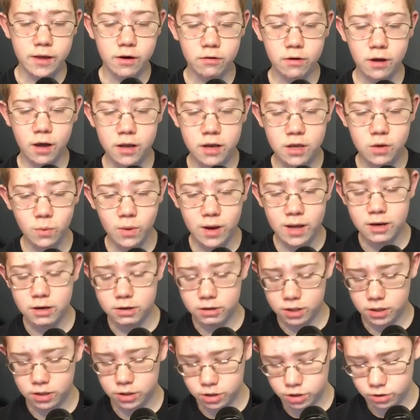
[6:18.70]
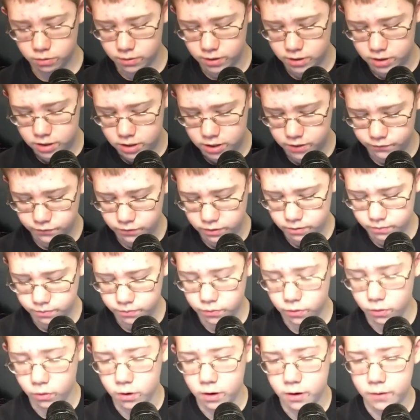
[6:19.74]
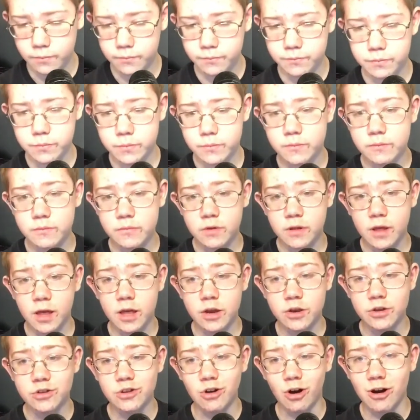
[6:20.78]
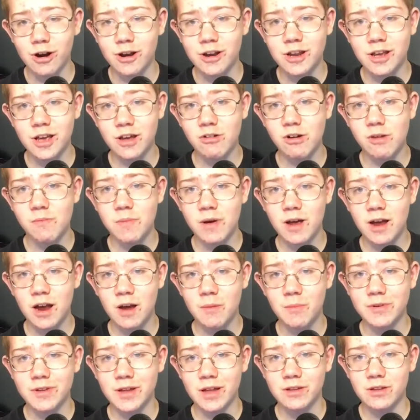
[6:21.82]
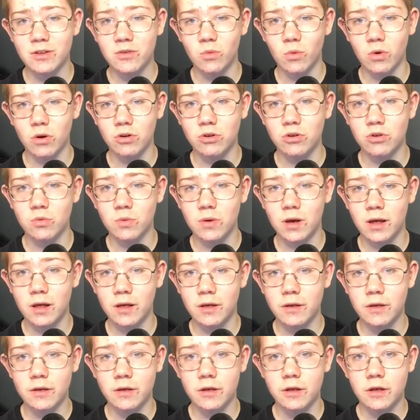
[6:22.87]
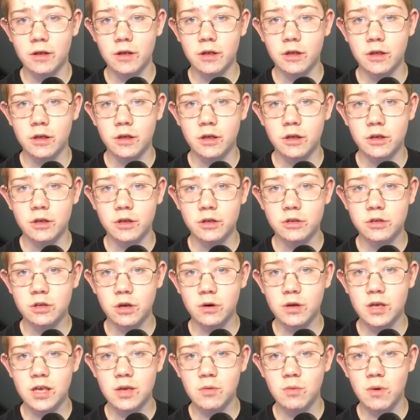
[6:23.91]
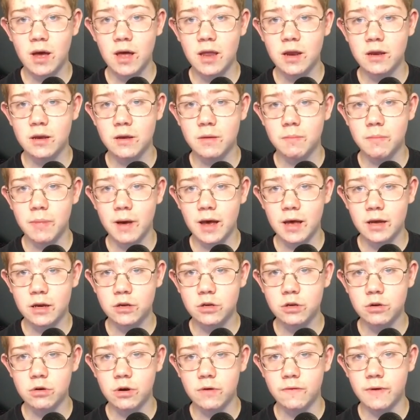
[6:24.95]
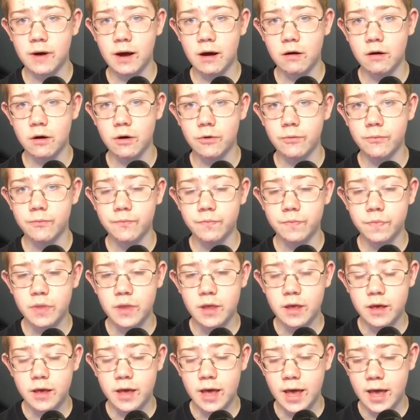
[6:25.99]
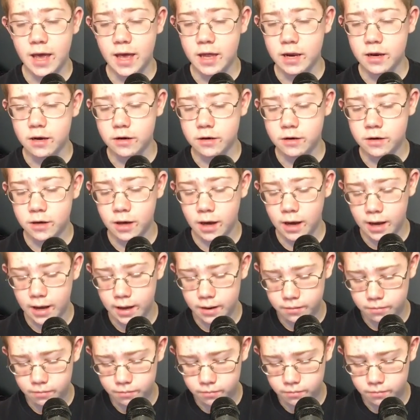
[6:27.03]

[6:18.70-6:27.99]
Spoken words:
on, he went to a different port and started to get repaired, but that didn't work too well. So he went back to Navarro and got